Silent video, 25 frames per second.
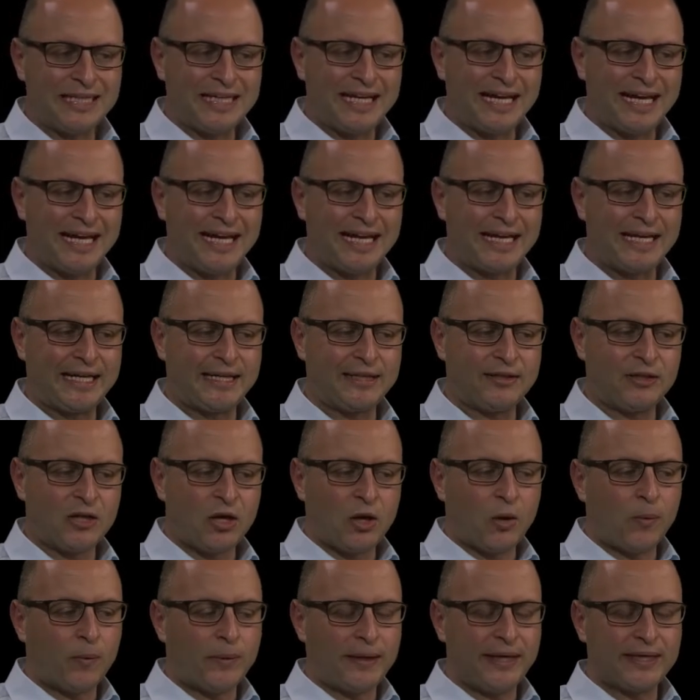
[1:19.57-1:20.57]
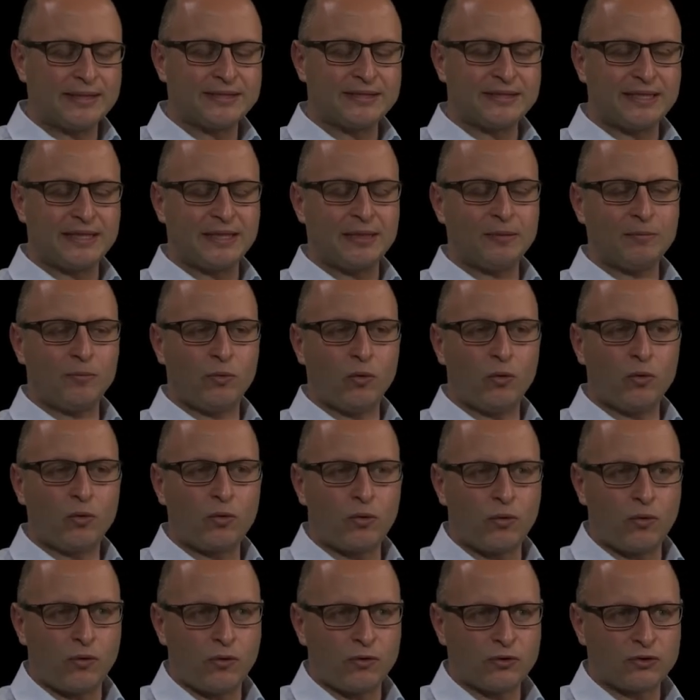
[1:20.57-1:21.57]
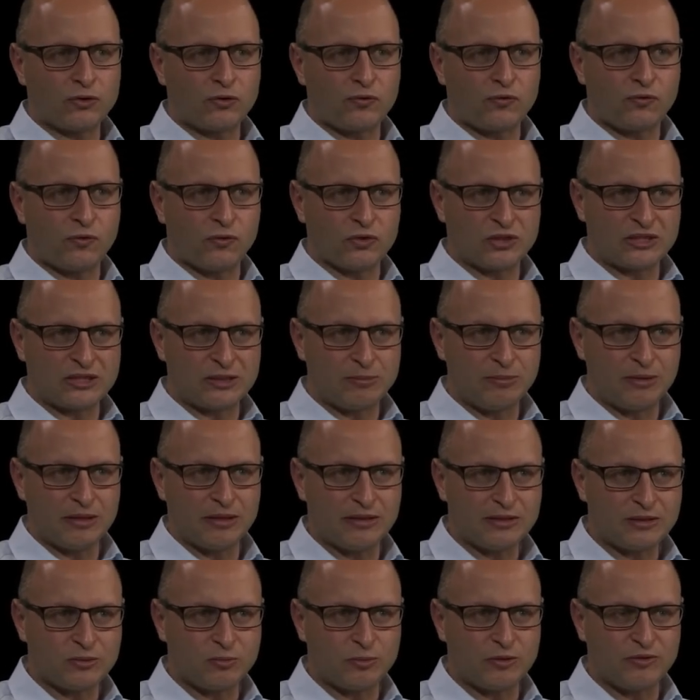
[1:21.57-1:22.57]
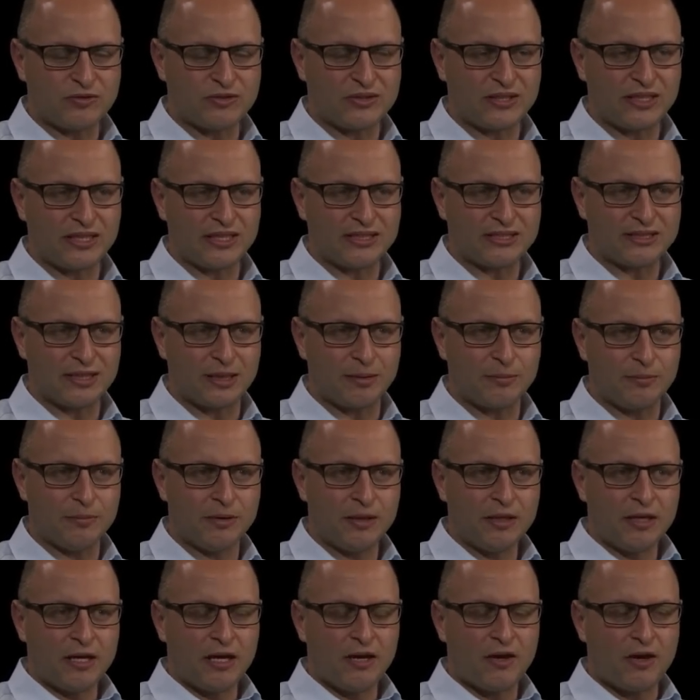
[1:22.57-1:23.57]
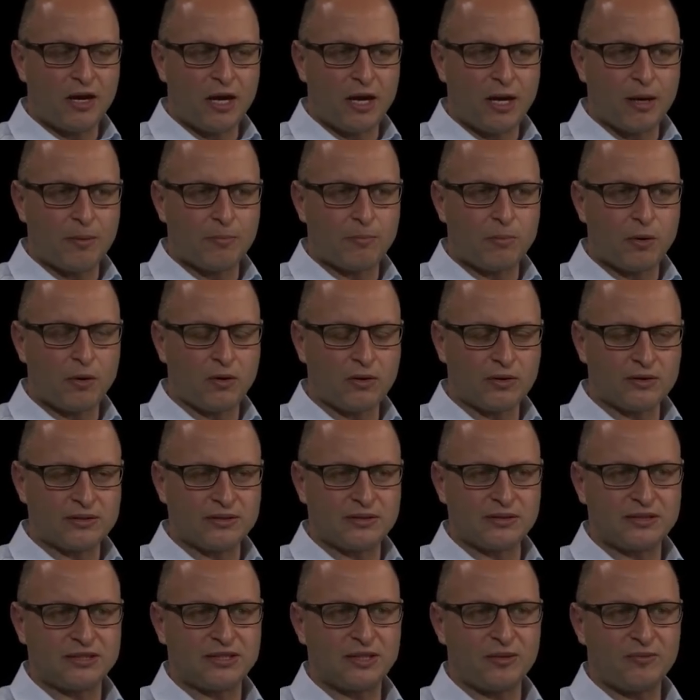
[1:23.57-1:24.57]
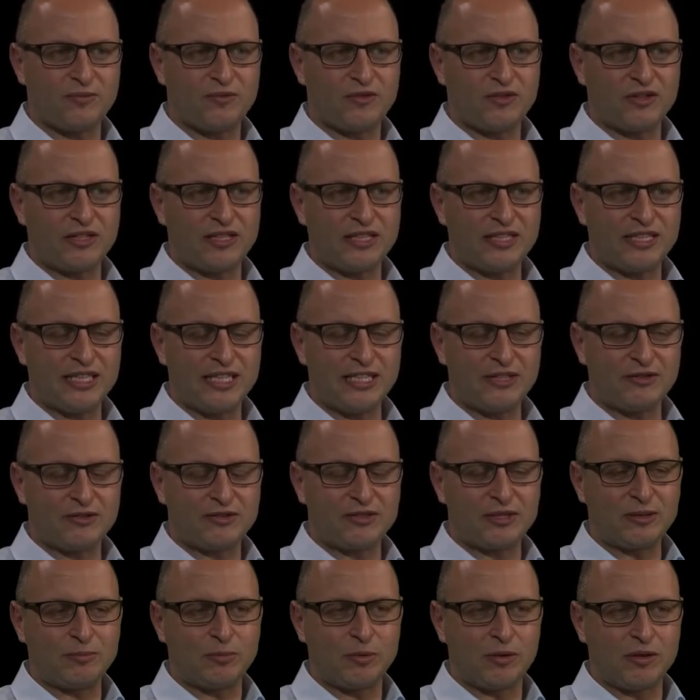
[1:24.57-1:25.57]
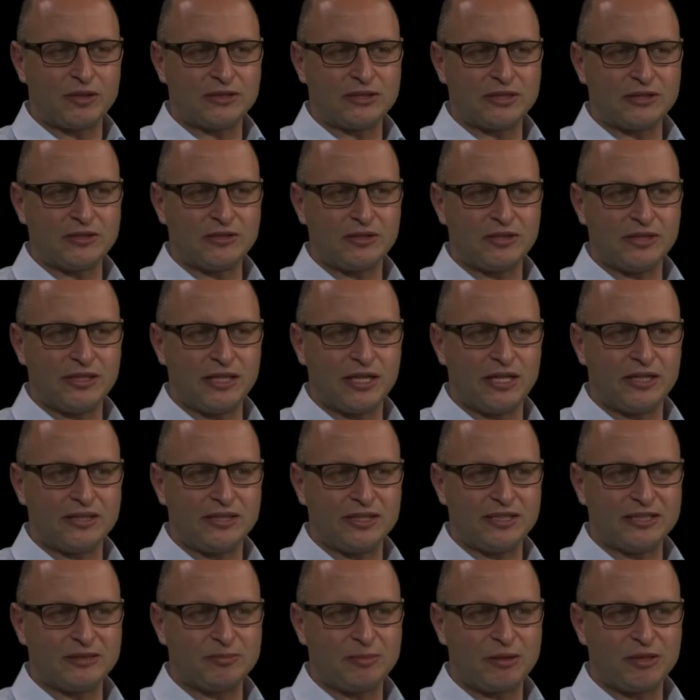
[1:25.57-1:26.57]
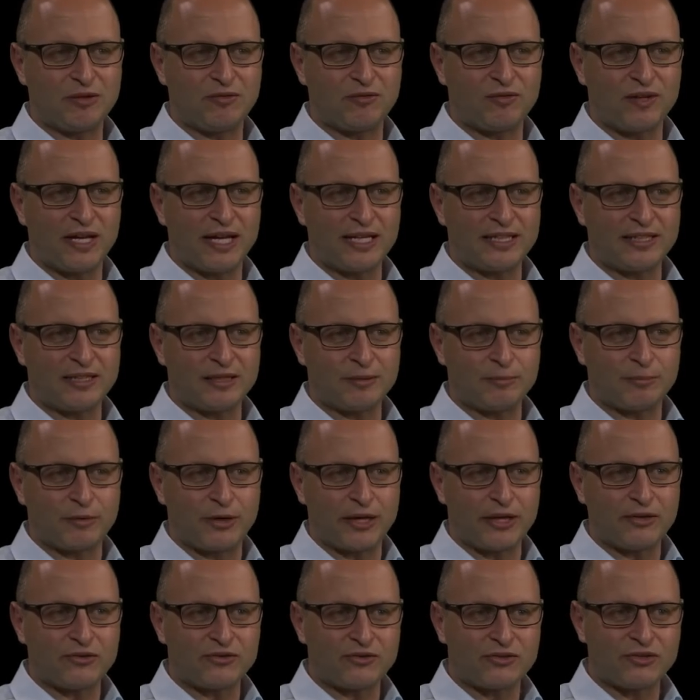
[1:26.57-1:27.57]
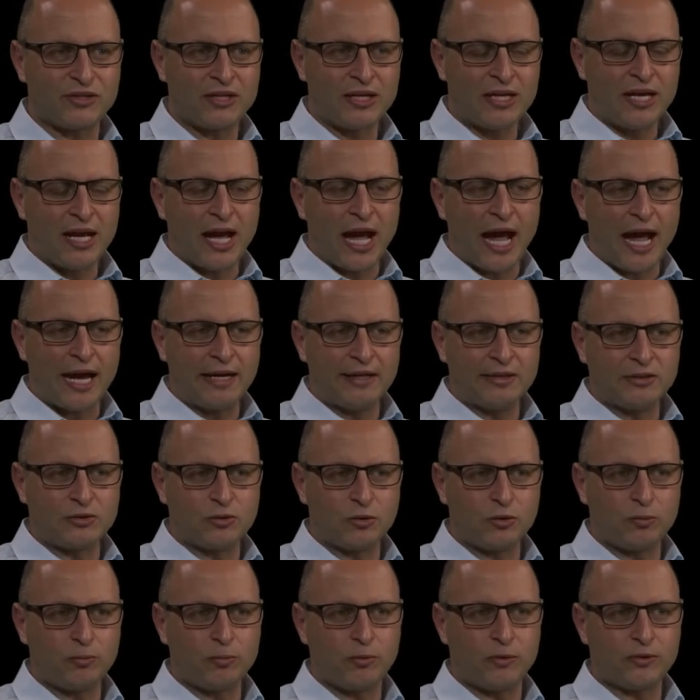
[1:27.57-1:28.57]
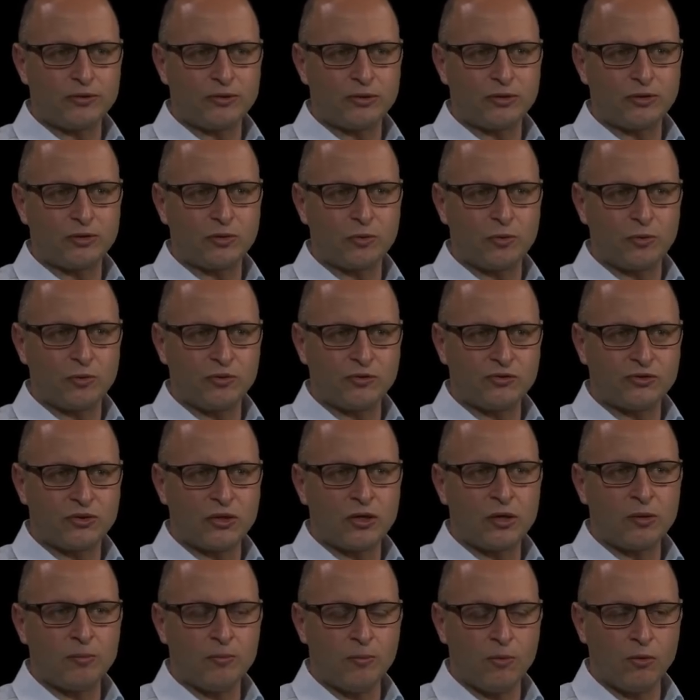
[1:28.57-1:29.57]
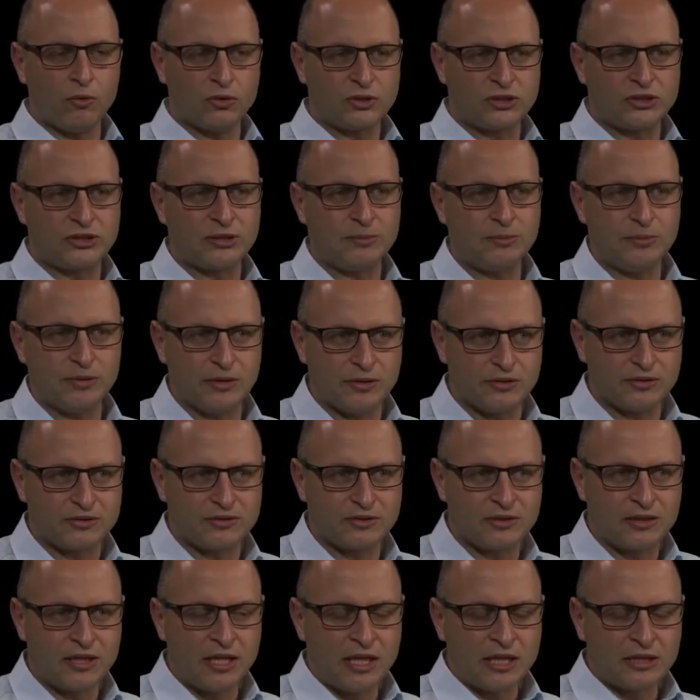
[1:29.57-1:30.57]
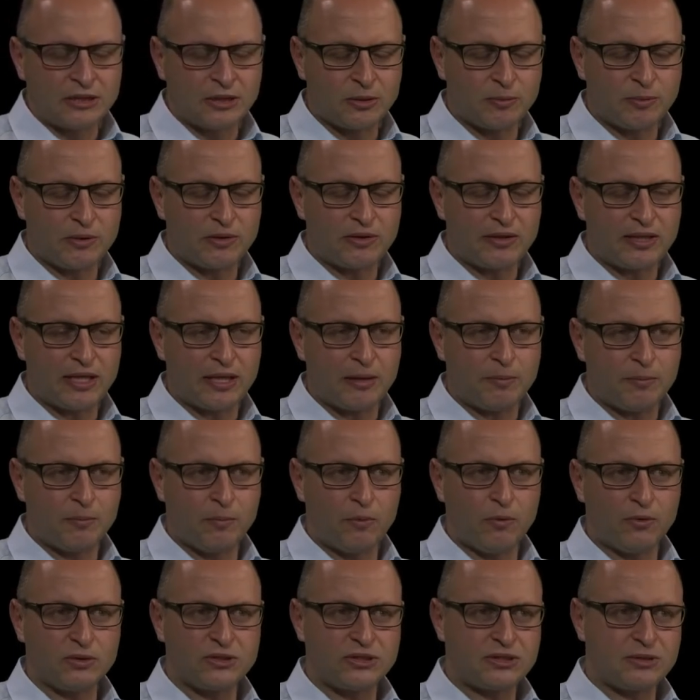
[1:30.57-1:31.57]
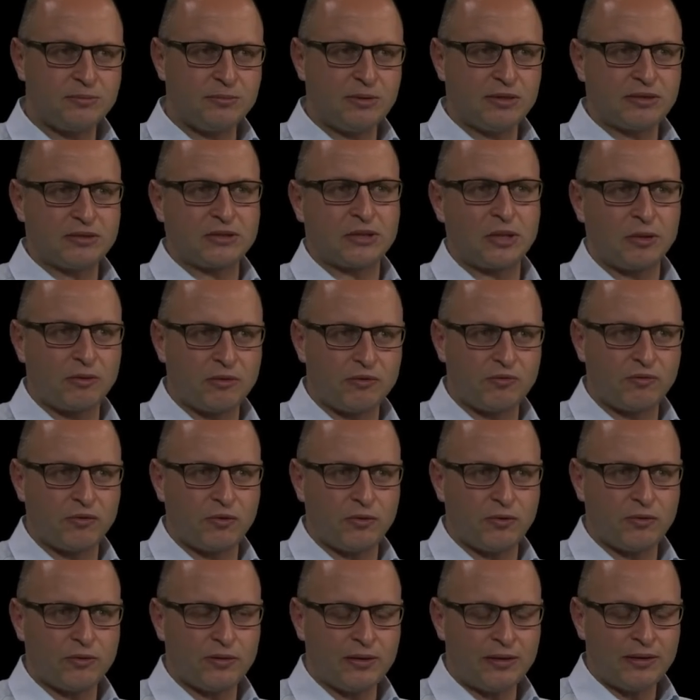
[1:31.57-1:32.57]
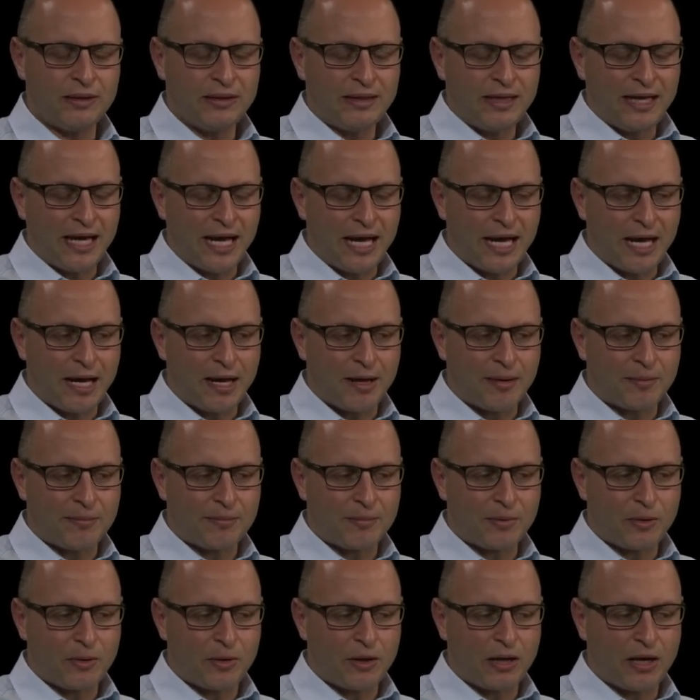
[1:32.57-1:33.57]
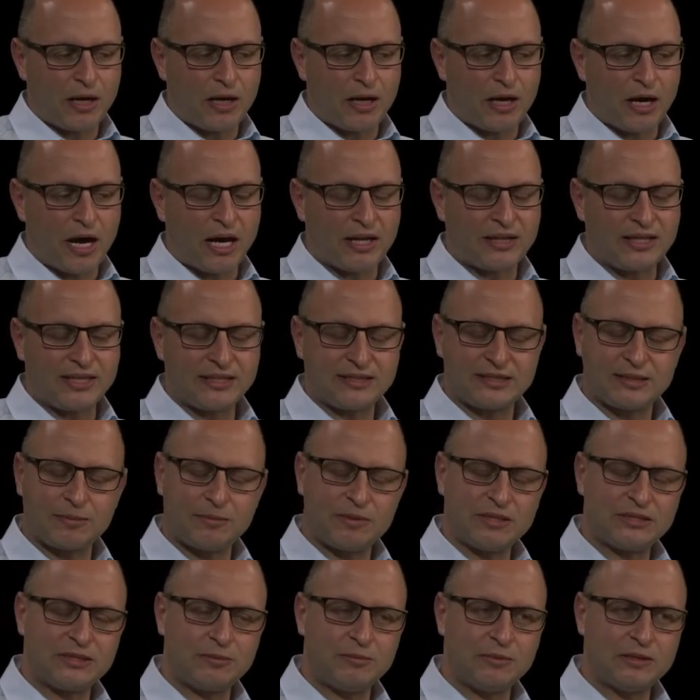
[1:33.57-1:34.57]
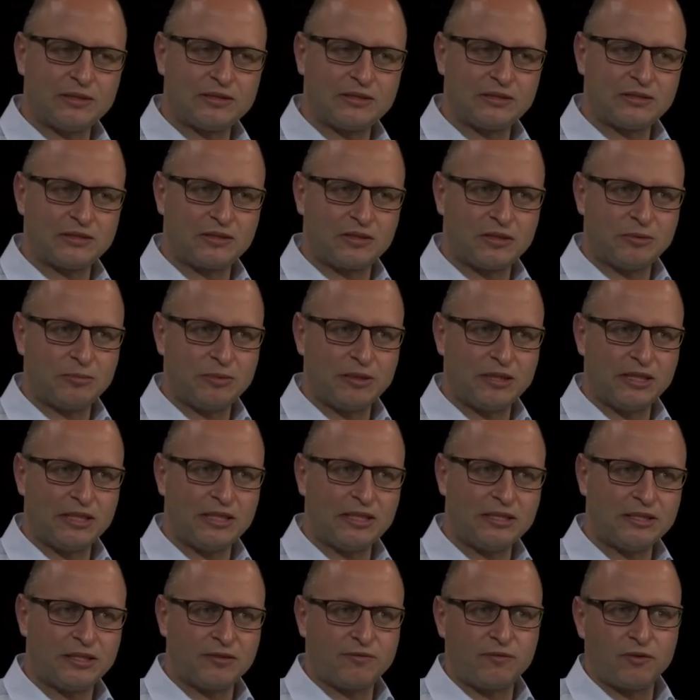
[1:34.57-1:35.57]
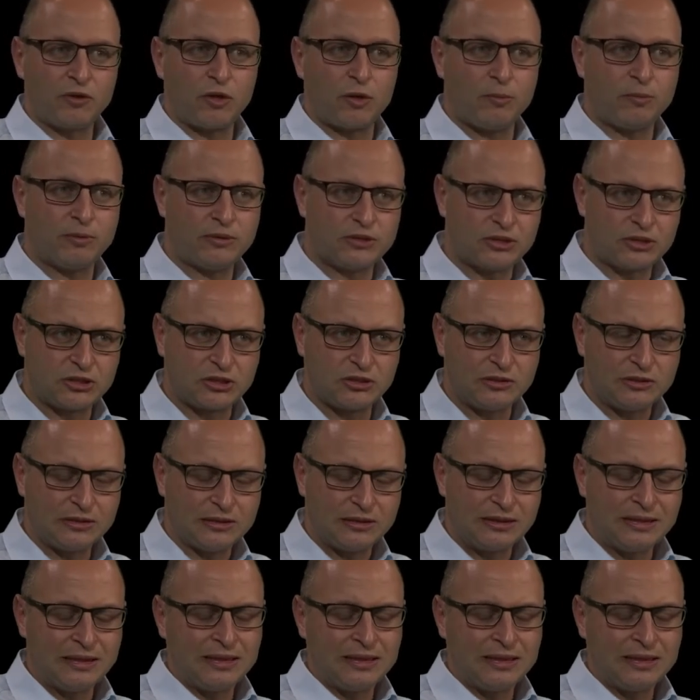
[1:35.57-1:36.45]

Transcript: And we are seeing more calls for stimulus. We're seeing some um, policy, some very interesting policy ideas being flagged in the press, and it's all pointing towards more stimulus. So we're going to get more stimulus going forward. Um, uh, I think some of the stimulus is going to be in a different composition.